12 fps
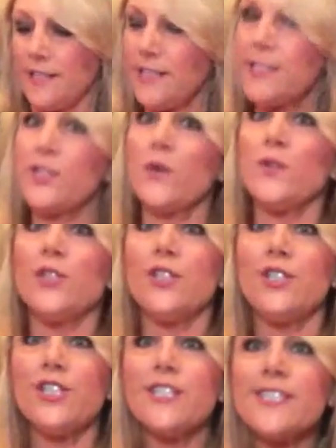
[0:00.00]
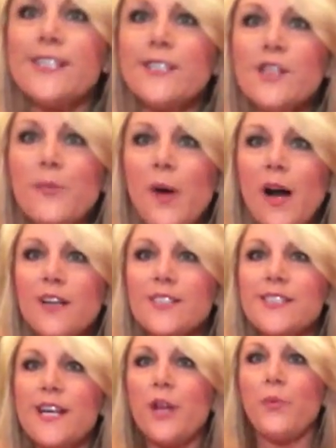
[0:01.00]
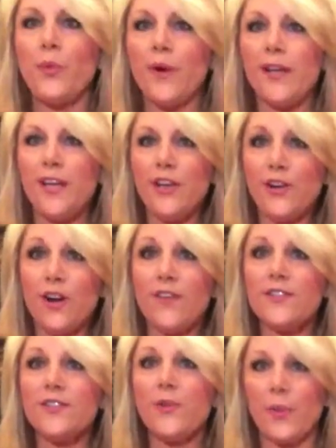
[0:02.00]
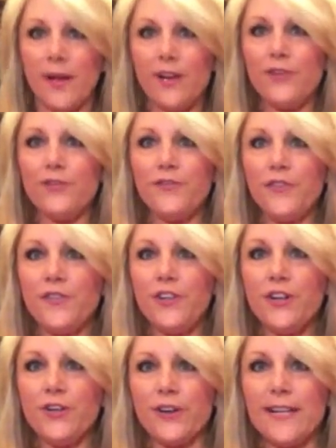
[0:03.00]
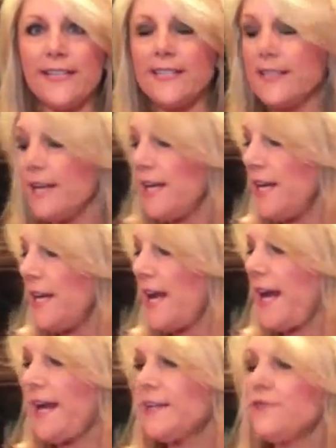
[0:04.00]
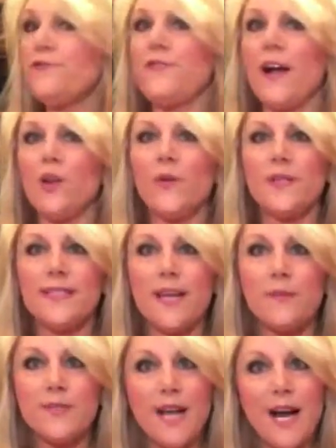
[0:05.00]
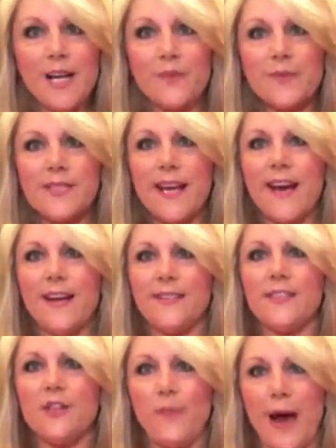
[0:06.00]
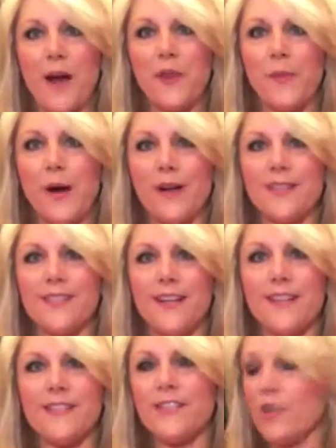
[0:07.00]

So just as the box said, preheat your oven to 350 degrees and follow the same times as the back of the box says.